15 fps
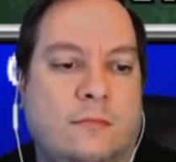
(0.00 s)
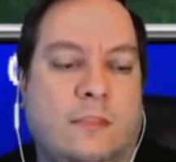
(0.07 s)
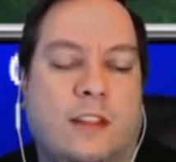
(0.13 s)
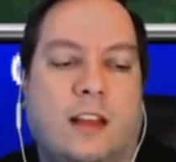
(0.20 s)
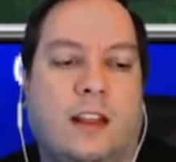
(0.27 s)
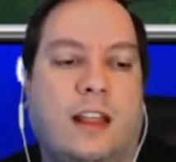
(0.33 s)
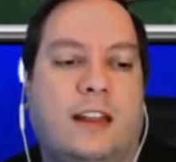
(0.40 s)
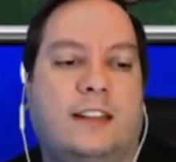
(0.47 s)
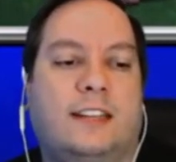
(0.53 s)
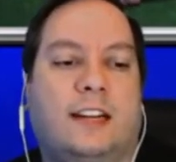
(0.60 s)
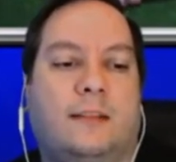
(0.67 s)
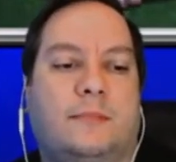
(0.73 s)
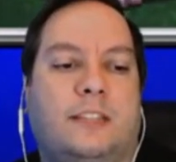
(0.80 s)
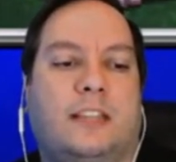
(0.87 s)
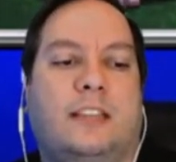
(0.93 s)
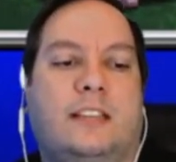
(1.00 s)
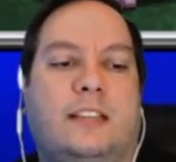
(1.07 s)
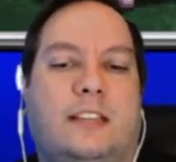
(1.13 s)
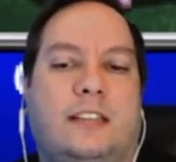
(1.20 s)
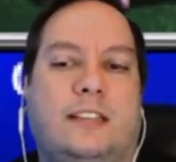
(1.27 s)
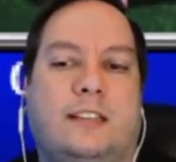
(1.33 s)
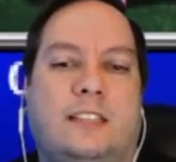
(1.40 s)
A lot of times
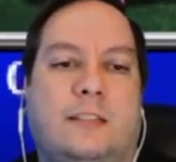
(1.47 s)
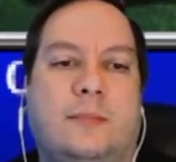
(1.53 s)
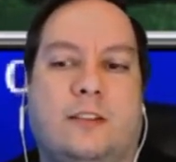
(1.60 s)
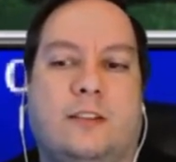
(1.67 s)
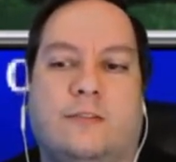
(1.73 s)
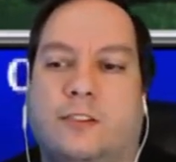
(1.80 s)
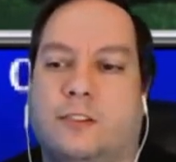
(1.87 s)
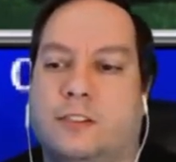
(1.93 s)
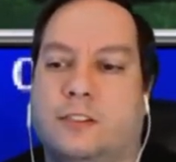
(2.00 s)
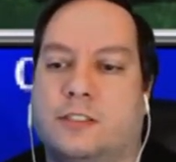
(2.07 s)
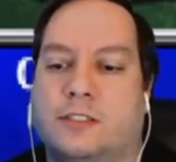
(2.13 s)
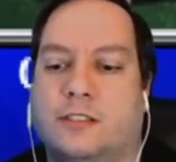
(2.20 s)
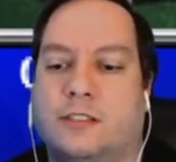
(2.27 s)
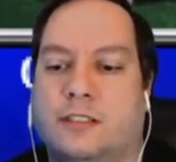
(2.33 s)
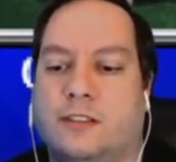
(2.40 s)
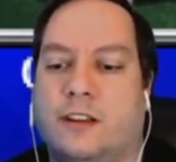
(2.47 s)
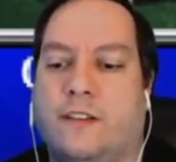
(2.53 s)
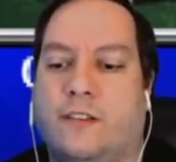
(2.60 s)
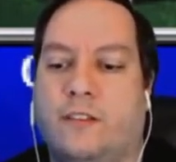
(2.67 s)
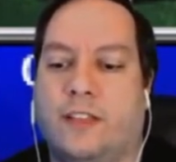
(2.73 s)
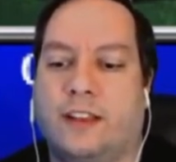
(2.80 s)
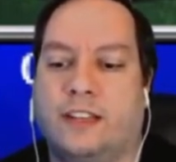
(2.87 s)
it tends to be your first. You got
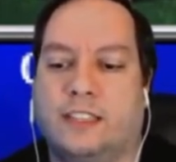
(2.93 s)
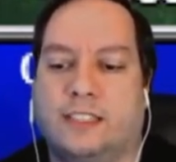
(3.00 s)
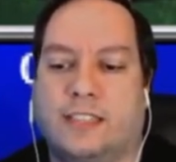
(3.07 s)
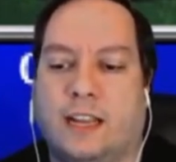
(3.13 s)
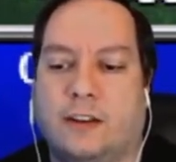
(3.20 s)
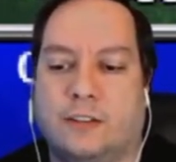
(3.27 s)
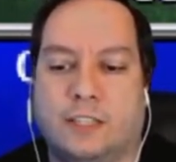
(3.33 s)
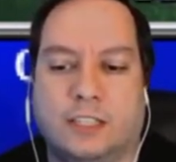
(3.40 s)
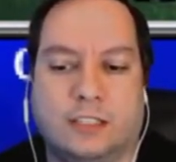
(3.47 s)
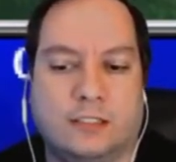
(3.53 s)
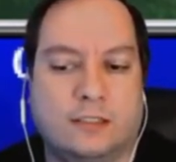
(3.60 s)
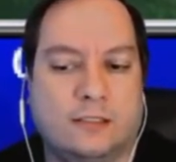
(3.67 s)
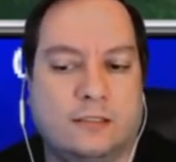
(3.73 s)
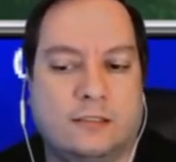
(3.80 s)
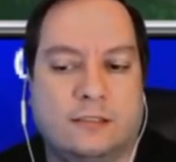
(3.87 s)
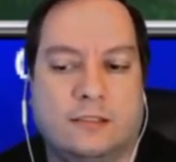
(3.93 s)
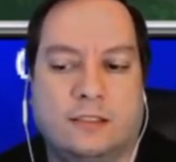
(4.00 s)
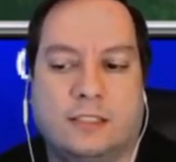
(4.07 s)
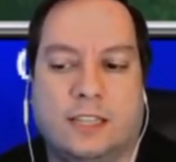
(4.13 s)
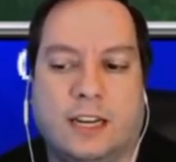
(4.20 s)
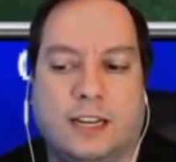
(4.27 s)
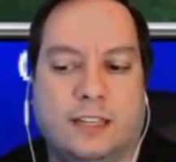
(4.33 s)
all that nostalgia
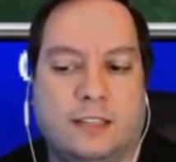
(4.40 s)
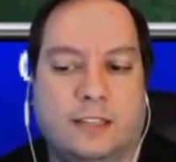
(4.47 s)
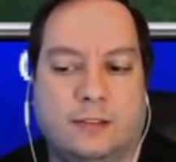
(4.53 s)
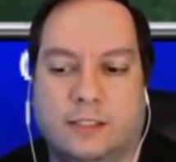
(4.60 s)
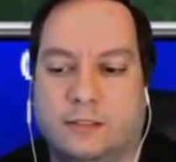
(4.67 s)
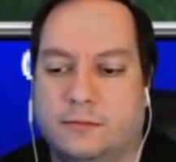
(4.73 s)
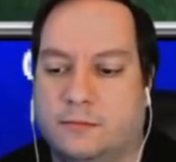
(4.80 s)
tied to it.